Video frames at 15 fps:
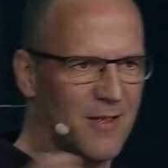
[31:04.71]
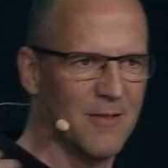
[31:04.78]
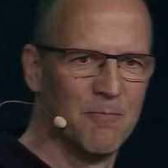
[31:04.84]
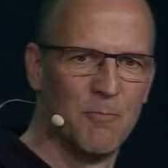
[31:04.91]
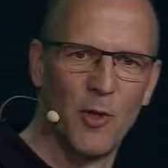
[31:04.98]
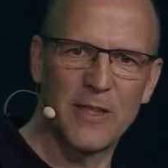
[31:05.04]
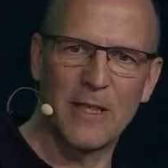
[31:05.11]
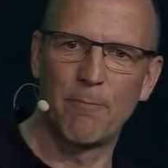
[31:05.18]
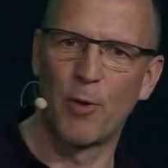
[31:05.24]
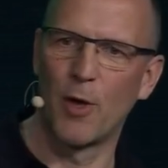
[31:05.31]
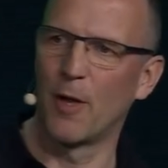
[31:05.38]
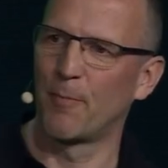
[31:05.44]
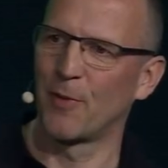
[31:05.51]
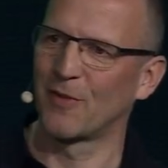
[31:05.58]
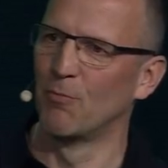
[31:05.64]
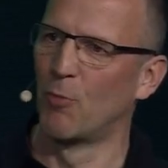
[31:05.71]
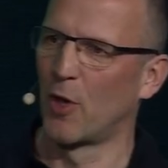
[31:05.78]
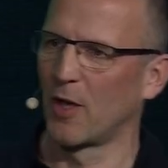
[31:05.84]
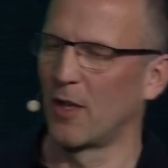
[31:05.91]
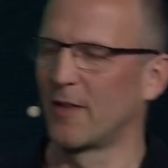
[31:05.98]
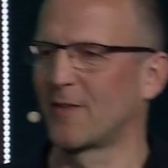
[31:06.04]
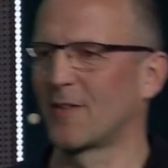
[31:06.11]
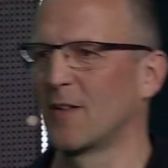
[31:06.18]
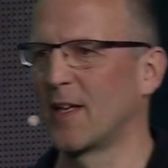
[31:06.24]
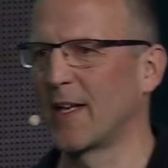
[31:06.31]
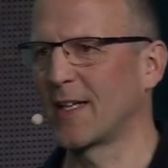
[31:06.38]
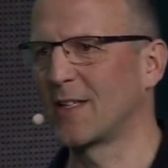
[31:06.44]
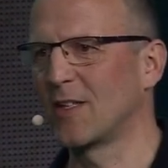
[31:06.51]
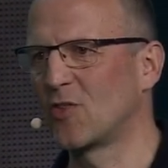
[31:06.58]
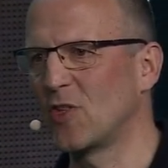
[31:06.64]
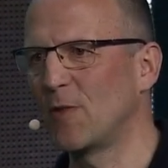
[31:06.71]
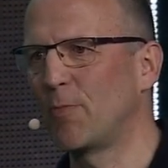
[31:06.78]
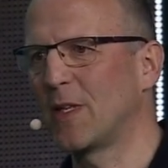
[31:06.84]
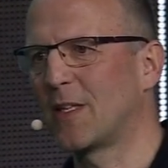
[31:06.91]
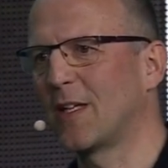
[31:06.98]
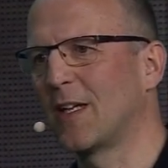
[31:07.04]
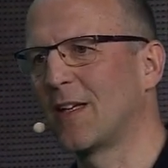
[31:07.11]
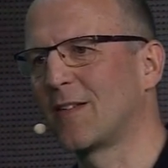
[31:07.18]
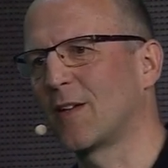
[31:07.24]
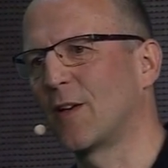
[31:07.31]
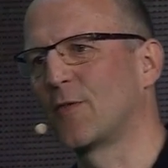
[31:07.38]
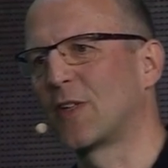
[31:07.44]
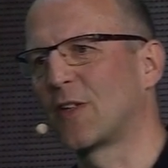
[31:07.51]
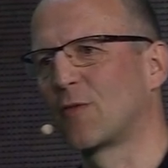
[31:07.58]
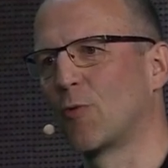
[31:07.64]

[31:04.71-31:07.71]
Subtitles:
multi-purpose models like the GPTs of this